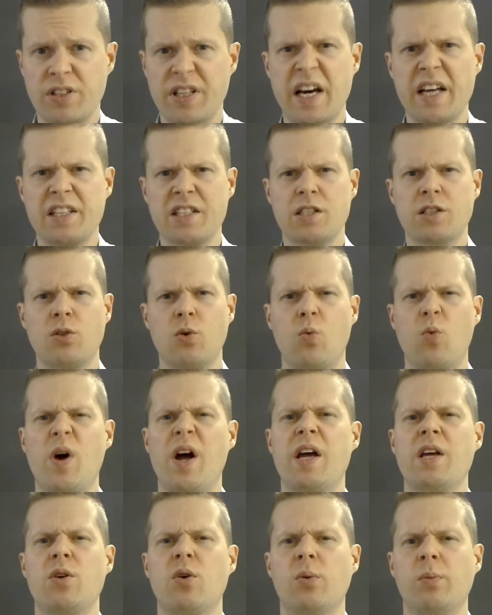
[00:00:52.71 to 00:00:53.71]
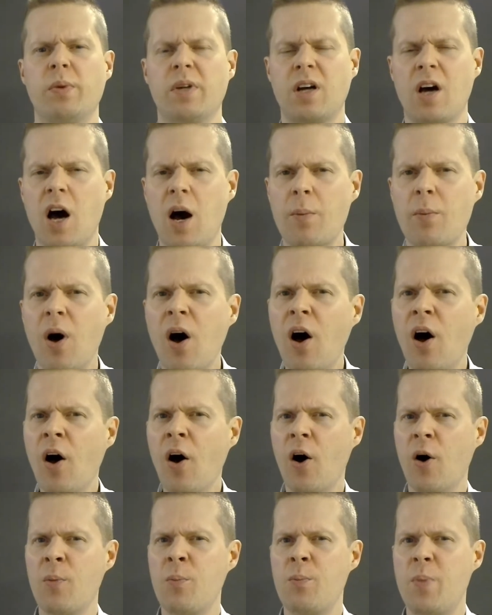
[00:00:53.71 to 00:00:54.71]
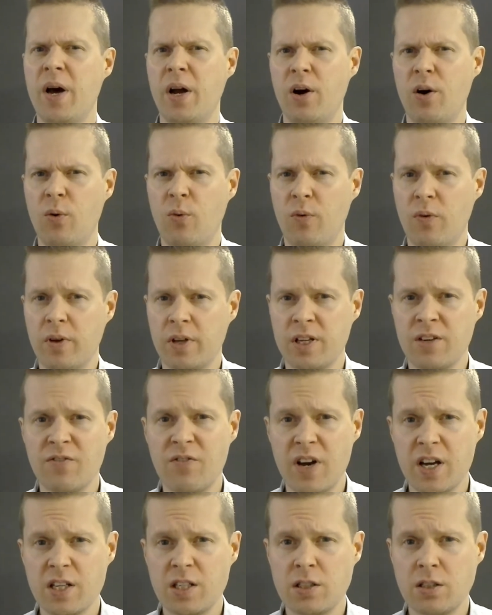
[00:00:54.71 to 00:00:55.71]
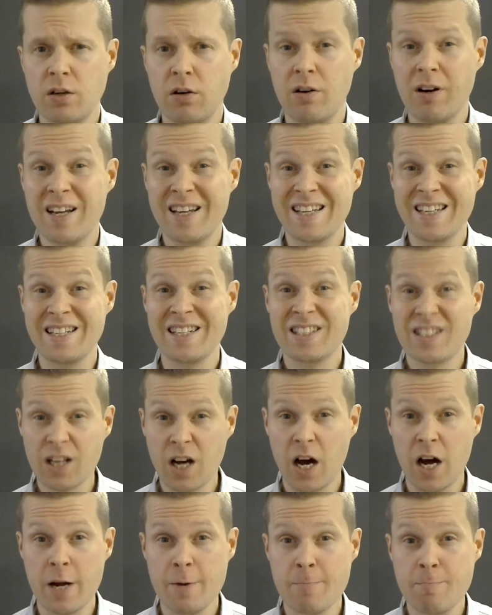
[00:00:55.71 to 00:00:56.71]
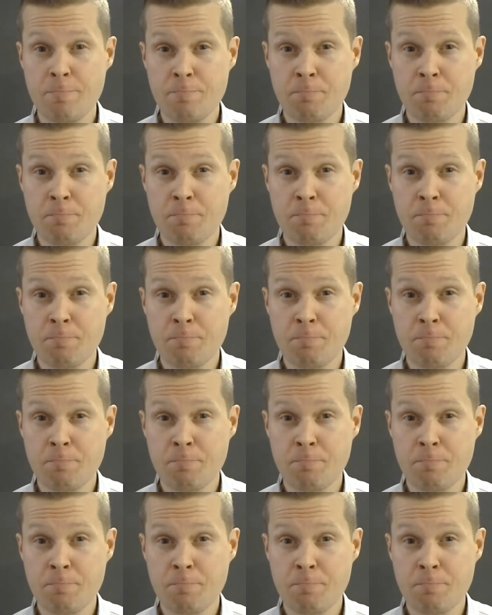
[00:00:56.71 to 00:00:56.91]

That's the way you'll become a better investor in time.